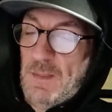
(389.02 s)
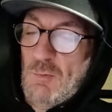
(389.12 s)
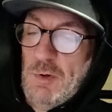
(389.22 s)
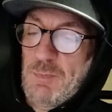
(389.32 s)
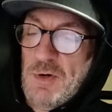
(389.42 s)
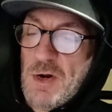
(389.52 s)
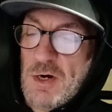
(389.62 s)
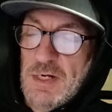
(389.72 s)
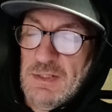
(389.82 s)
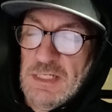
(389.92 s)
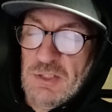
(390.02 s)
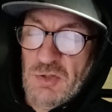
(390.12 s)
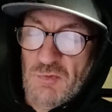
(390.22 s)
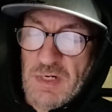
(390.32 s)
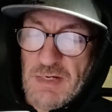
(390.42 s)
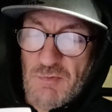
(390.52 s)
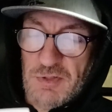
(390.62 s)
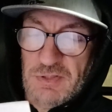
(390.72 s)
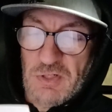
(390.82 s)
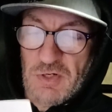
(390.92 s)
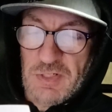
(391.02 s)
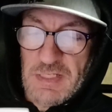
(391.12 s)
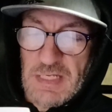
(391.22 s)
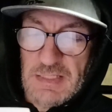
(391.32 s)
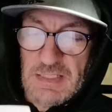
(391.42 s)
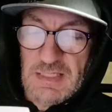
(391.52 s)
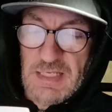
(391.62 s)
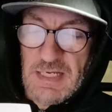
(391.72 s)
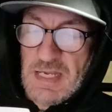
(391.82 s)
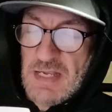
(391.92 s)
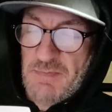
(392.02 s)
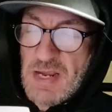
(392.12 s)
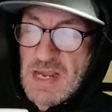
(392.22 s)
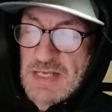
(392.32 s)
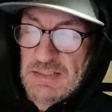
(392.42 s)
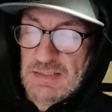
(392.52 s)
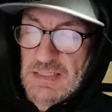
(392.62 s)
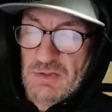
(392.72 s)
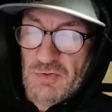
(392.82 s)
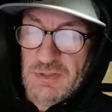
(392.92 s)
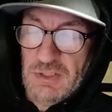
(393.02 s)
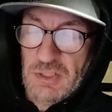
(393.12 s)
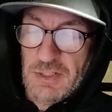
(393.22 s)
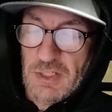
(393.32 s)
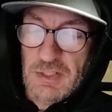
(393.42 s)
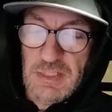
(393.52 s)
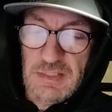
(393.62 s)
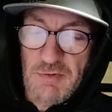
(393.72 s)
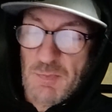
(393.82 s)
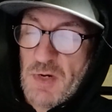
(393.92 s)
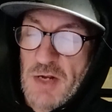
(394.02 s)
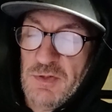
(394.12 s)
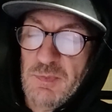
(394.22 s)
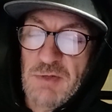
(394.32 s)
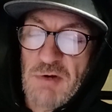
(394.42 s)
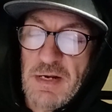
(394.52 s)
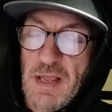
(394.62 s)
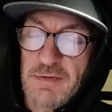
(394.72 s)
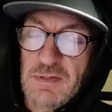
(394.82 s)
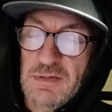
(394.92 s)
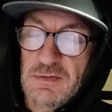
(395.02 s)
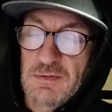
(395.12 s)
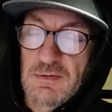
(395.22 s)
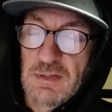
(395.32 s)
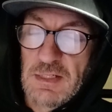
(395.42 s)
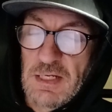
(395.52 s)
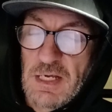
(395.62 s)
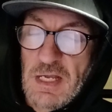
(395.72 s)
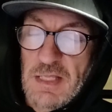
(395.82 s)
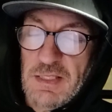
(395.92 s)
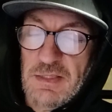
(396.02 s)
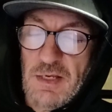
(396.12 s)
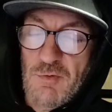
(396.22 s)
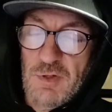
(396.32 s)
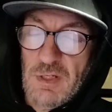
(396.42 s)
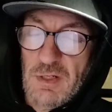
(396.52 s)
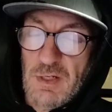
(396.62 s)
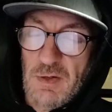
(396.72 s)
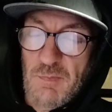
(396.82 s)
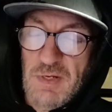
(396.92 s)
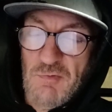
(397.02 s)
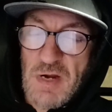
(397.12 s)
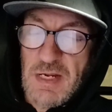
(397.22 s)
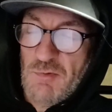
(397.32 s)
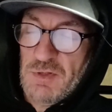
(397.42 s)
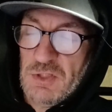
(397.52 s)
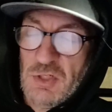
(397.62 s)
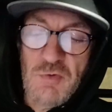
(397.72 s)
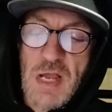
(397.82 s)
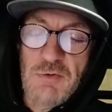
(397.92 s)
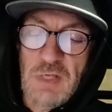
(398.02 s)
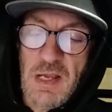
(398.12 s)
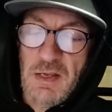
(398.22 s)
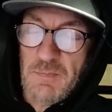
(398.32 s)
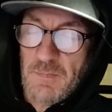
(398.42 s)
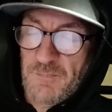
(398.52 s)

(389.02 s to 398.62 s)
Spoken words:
and Lee Cherie were certain that the thing had passed, they told each other that they were proud to be redheads, that they would be ready when the showdown came.